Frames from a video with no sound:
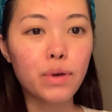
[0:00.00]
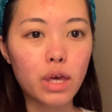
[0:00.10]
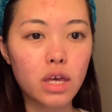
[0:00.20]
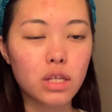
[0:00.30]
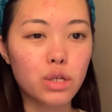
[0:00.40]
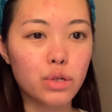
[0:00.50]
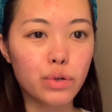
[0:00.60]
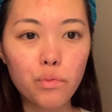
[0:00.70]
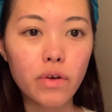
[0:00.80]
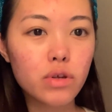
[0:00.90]
And you
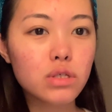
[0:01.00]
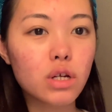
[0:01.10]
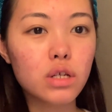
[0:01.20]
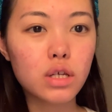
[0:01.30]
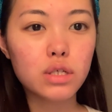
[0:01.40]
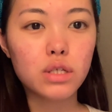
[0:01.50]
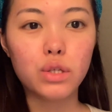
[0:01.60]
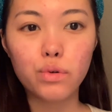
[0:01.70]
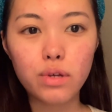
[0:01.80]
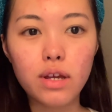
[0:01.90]
know, we have to start this
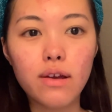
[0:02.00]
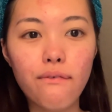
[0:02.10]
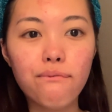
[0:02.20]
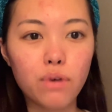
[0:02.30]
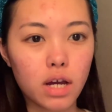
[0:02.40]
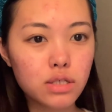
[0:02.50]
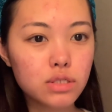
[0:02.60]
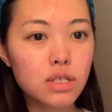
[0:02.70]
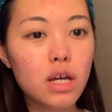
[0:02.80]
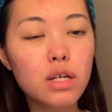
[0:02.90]
new year fresh.
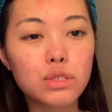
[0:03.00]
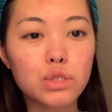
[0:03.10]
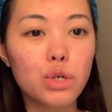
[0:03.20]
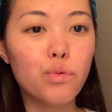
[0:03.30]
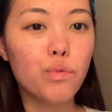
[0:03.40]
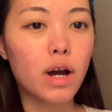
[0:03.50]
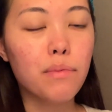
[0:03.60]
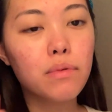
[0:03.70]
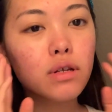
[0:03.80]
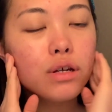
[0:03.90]
So I'm
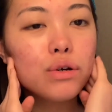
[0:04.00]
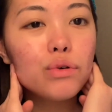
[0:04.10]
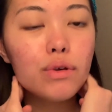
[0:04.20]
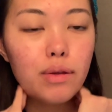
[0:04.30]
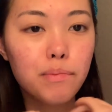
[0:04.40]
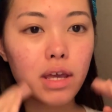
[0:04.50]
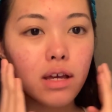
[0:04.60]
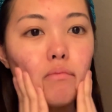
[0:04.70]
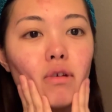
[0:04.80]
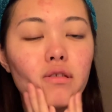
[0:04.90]
gonna go and make
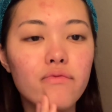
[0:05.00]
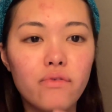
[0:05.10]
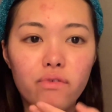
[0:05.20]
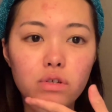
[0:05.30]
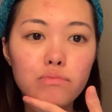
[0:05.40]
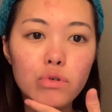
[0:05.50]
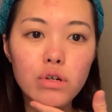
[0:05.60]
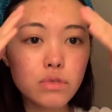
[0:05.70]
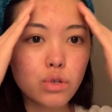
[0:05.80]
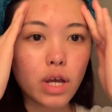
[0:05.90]
myself a vision
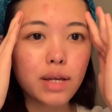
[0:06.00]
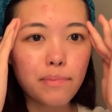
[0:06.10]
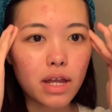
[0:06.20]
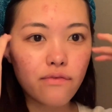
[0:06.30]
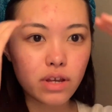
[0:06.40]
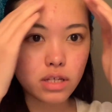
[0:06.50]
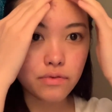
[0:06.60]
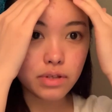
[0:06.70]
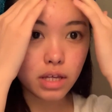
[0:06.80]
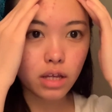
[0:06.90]
board so I can manifest
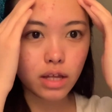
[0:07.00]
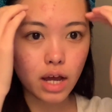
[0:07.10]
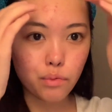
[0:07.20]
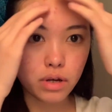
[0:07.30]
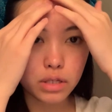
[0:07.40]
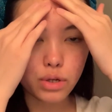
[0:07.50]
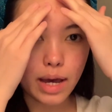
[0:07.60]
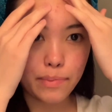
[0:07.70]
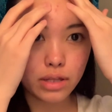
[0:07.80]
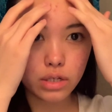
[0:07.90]
everything that I want to
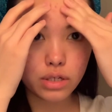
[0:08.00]
happen this